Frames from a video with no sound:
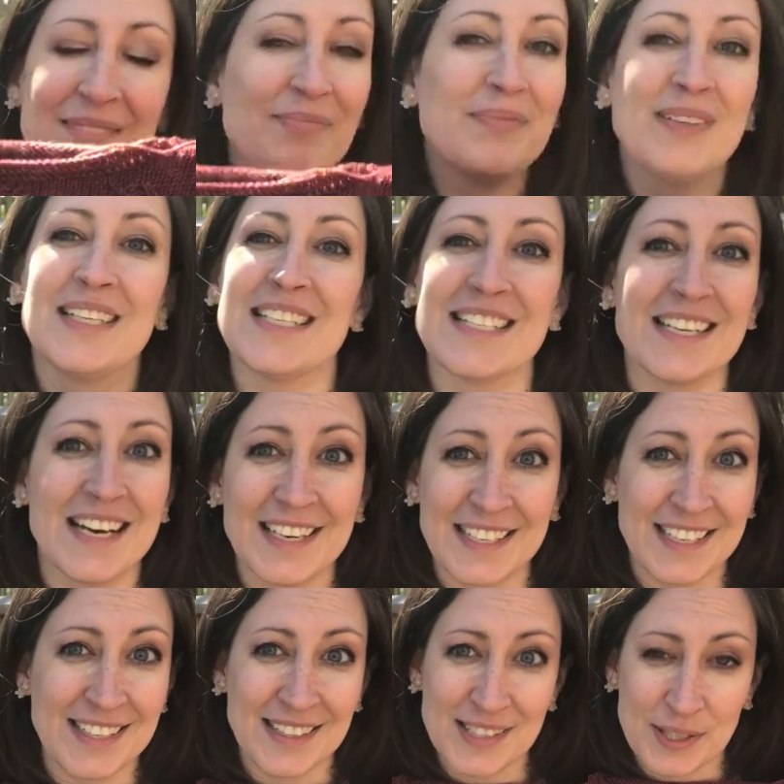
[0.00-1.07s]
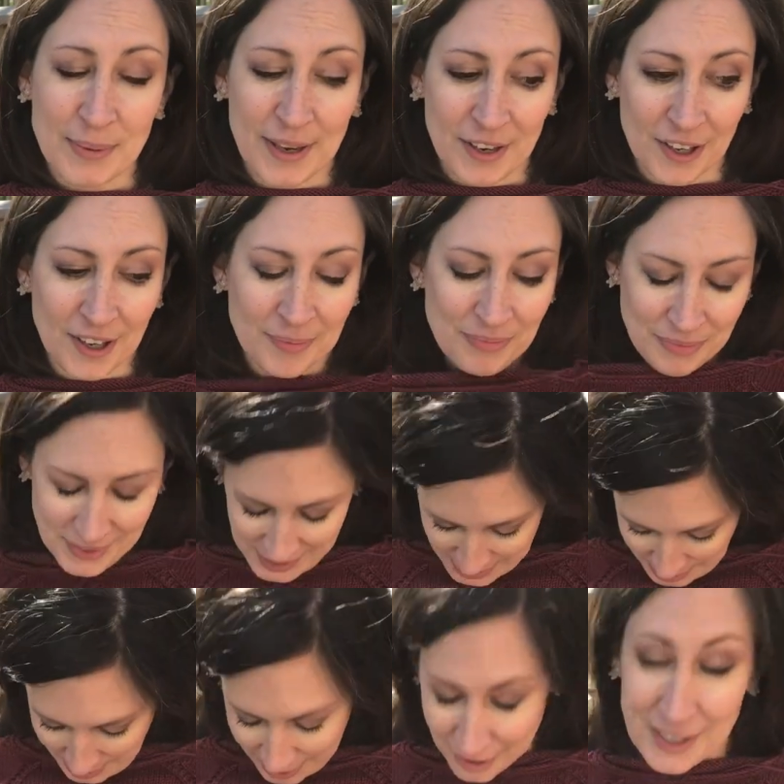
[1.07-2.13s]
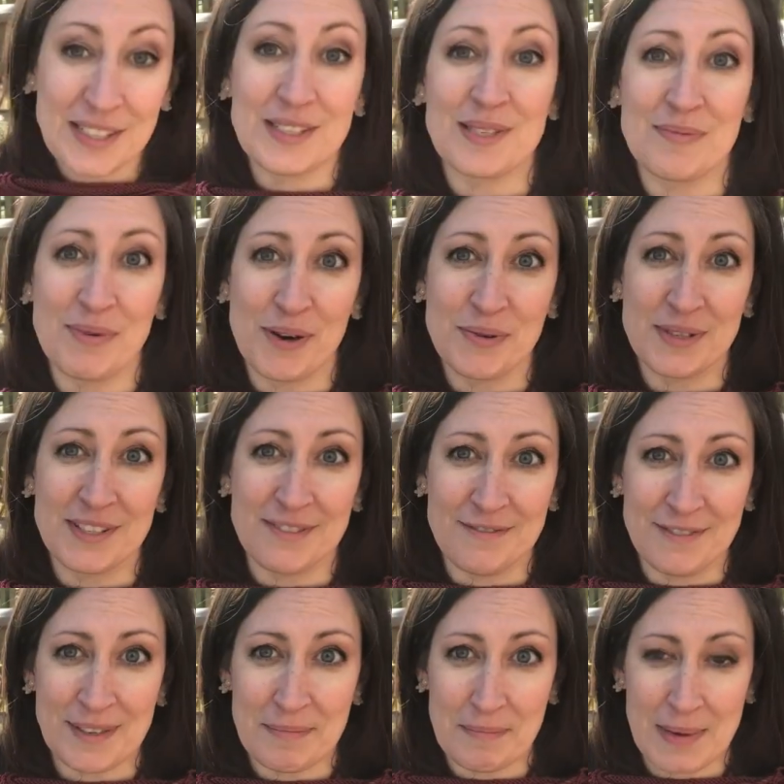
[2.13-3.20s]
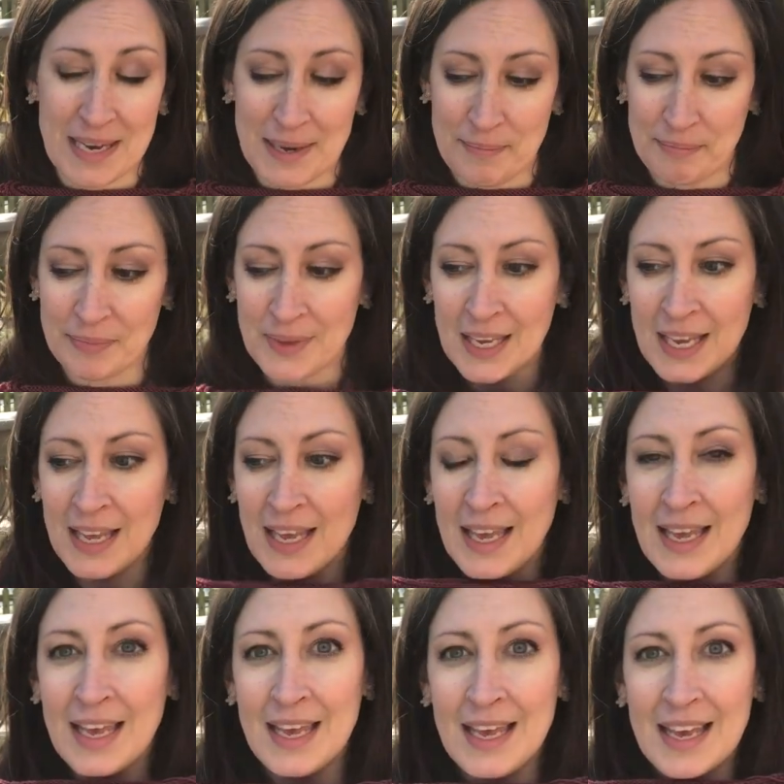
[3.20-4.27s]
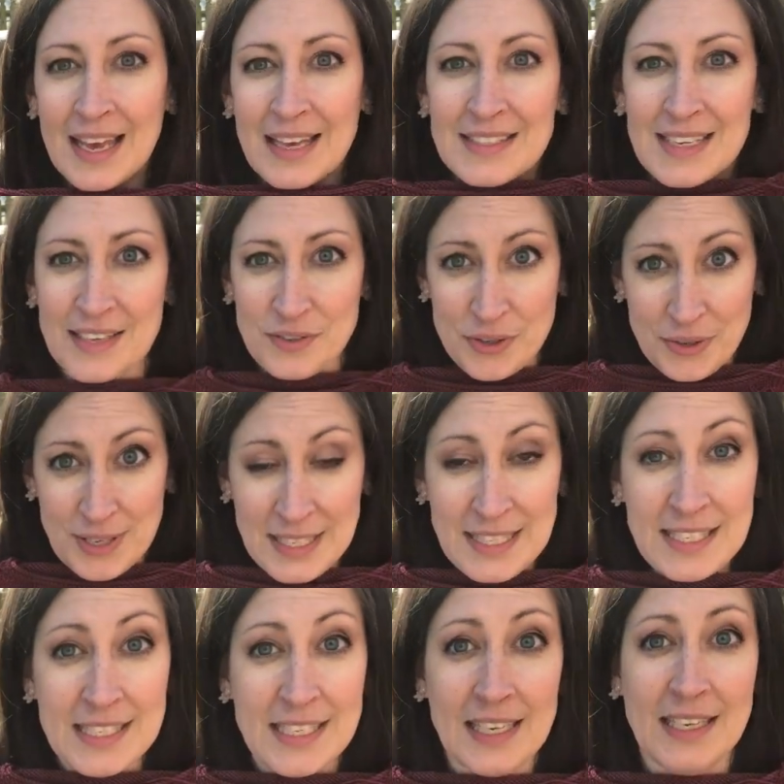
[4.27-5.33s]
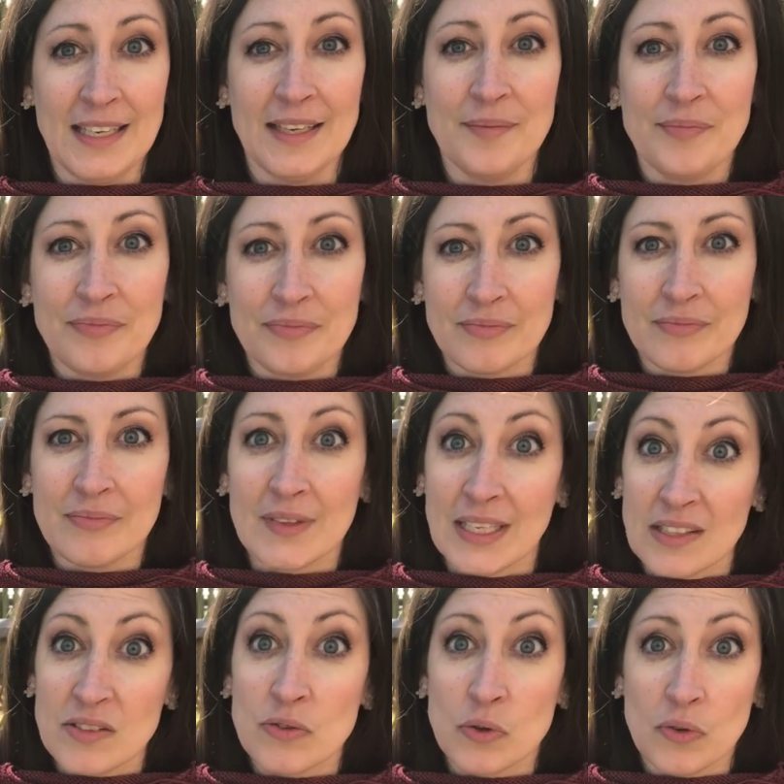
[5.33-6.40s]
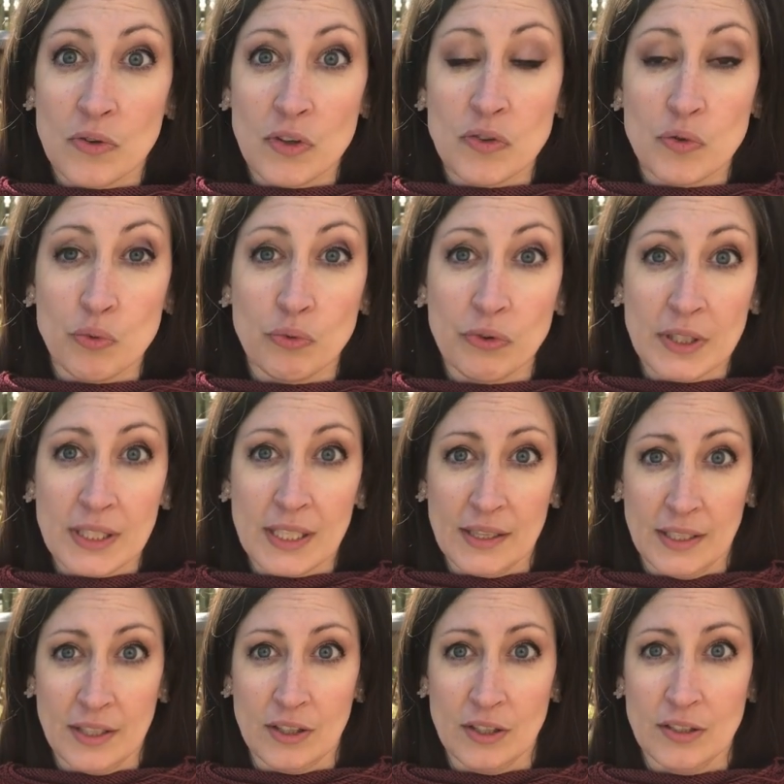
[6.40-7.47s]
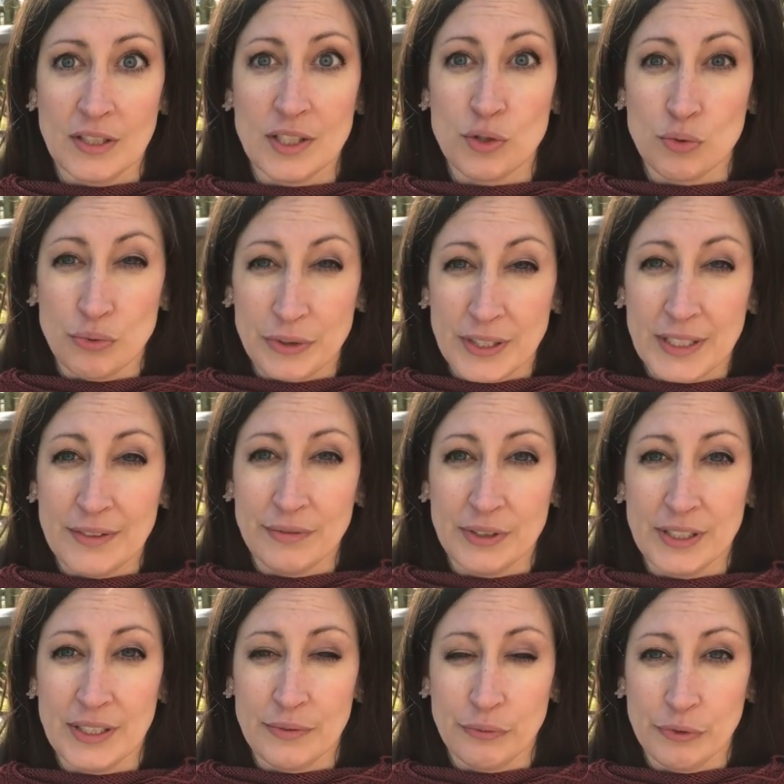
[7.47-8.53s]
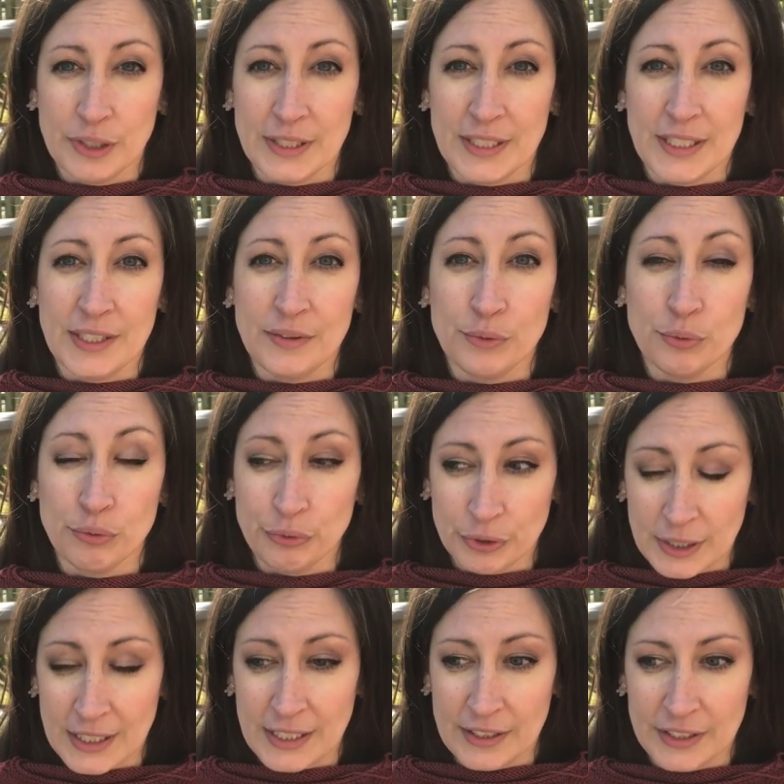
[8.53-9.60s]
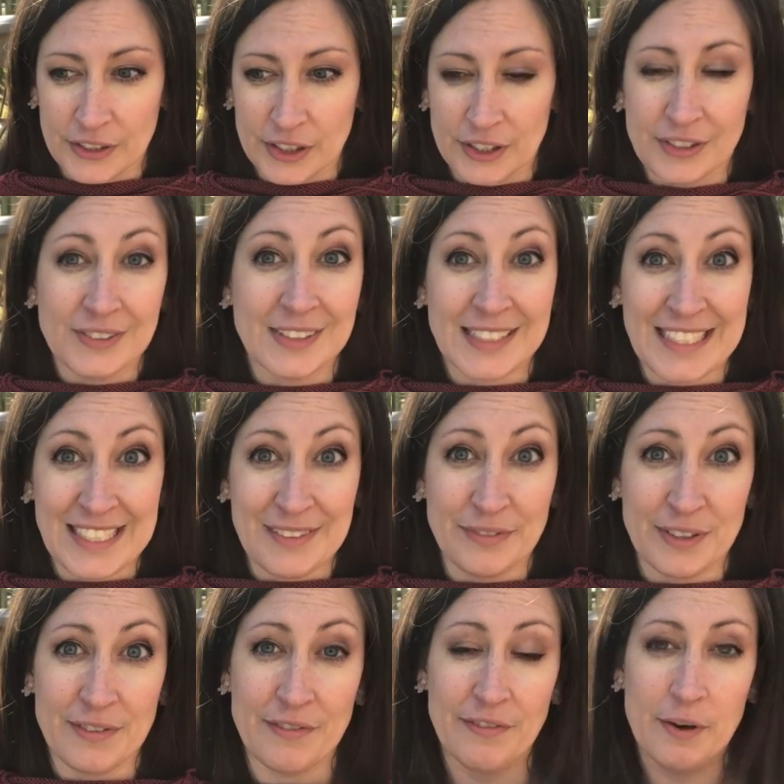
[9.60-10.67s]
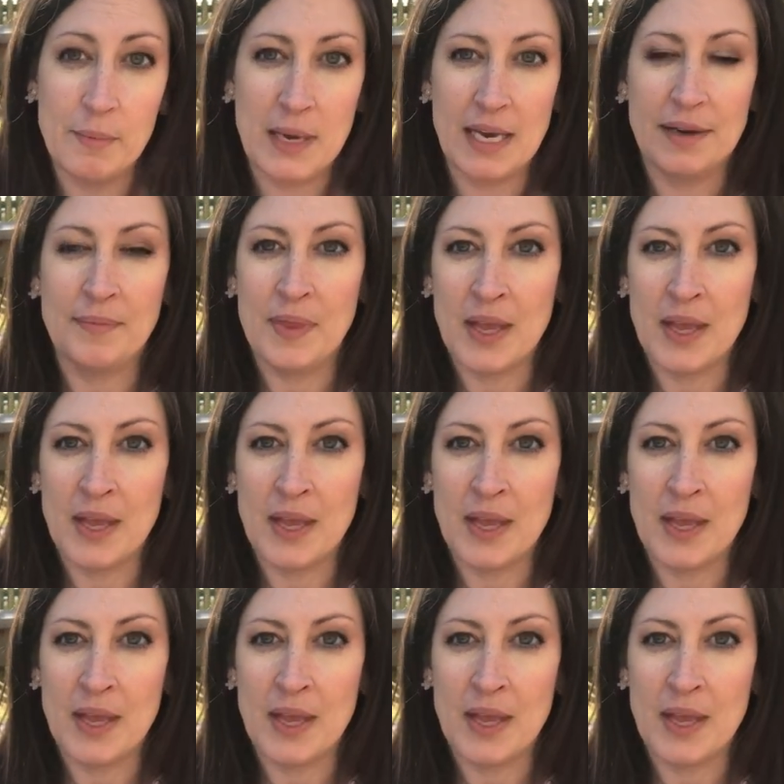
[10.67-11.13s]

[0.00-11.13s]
But it's not a kid sweater. The sweater is supposed to fit me. And as you can see, it's, it's really little. It's really, really, really, really little, even for me.